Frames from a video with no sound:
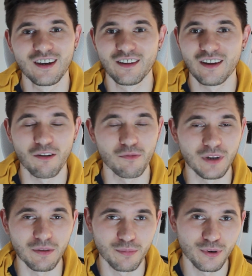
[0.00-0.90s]
that would
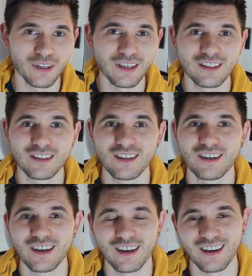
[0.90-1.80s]
be brilliant.
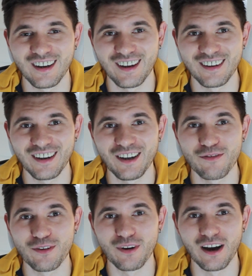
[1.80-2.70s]
And
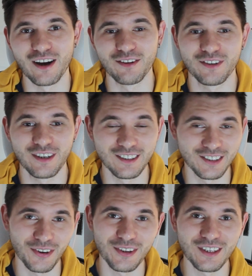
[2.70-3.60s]
if you have
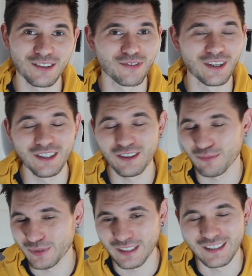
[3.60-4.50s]
enjoyed this video,
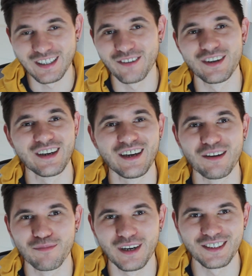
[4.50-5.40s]
please give it
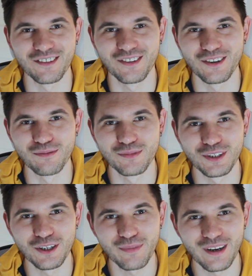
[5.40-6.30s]
a massive thumbs
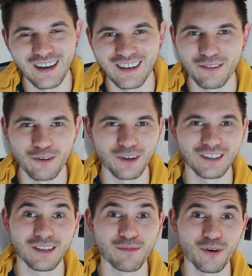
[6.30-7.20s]
up. And if you want to
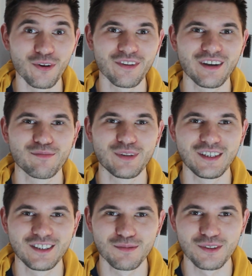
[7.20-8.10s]
see more, then
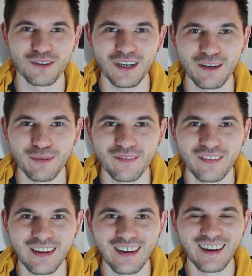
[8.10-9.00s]
please subscribe.
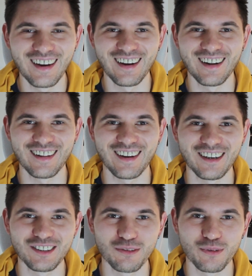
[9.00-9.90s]
I'll
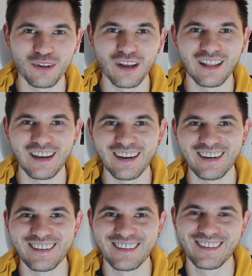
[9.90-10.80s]
catch you all later.